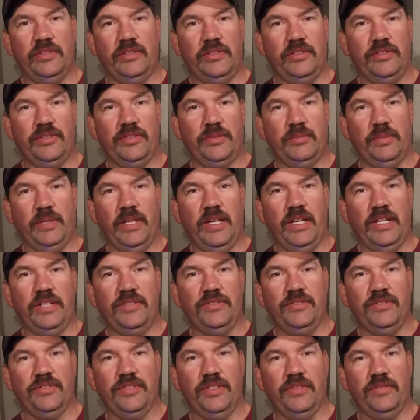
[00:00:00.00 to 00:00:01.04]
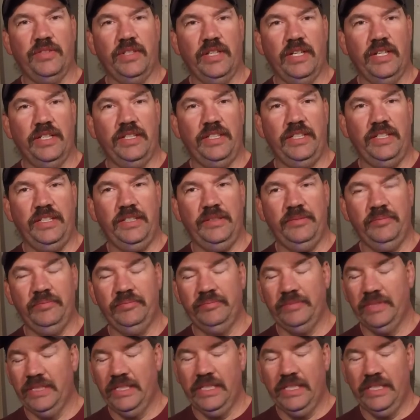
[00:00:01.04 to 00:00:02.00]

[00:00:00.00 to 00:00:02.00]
little supplies and stuff that I need,